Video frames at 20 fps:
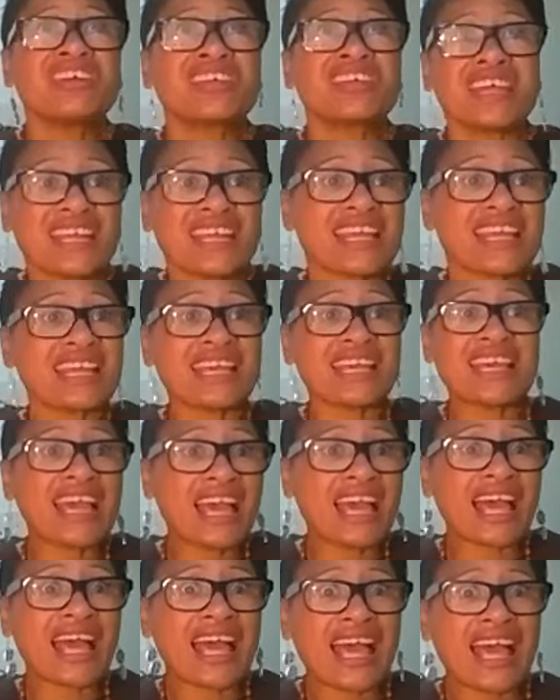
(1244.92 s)
can
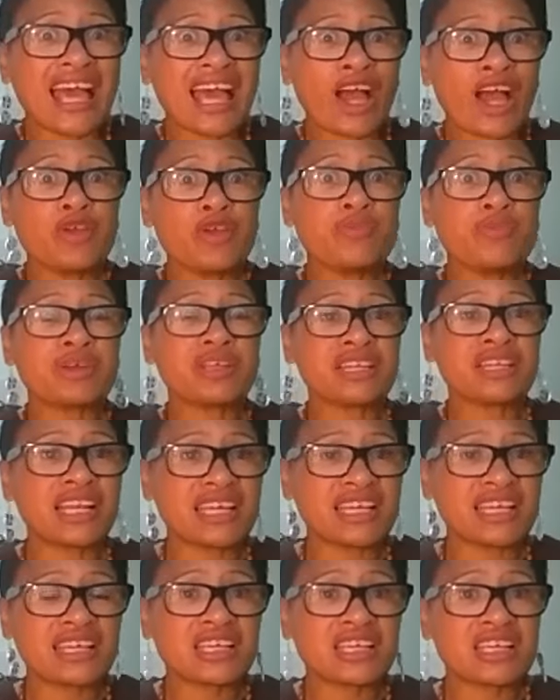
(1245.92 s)
hear
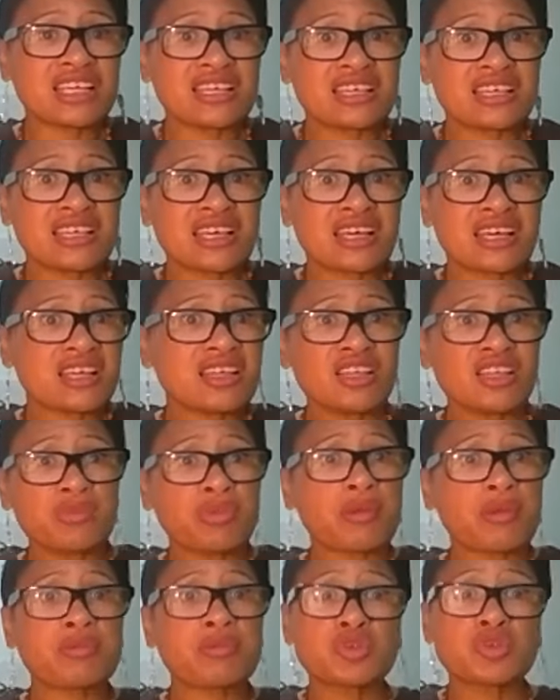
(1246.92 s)
openly, you know,
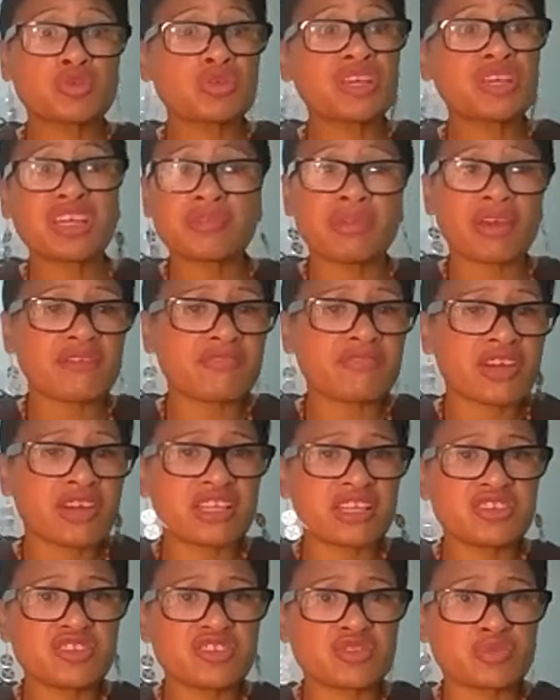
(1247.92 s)
people talking about
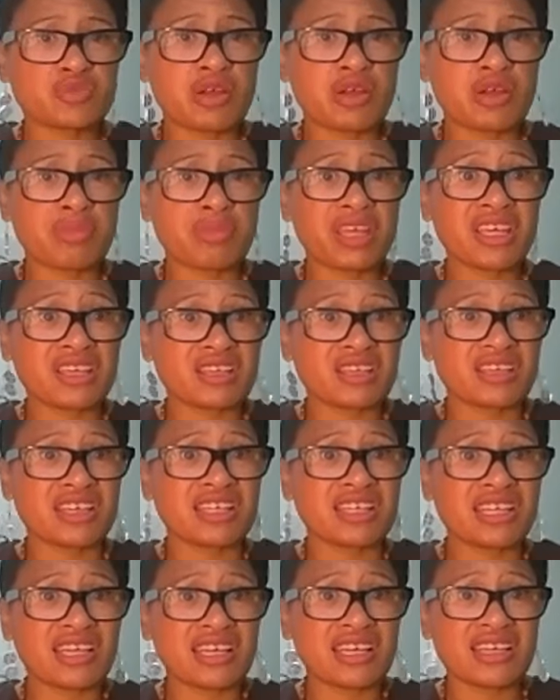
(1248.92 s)
financial well-being
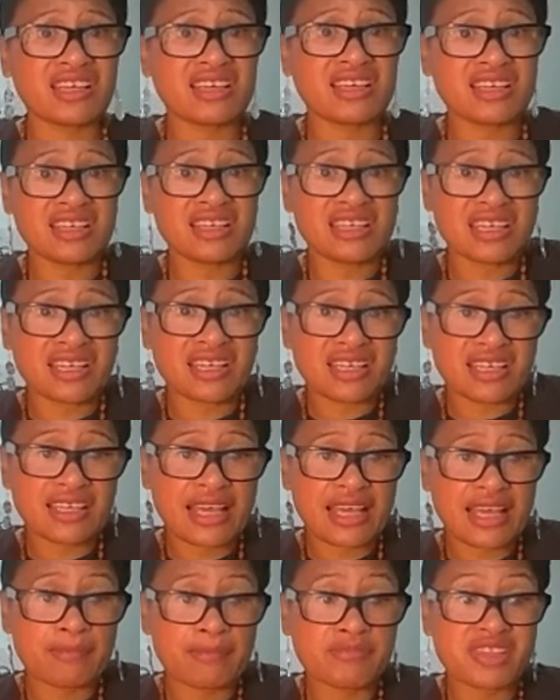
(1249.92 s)
in a
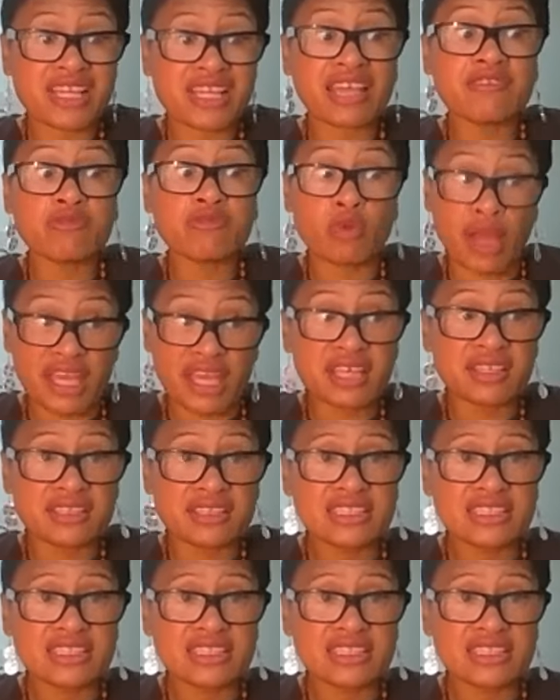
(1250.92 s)
safe way,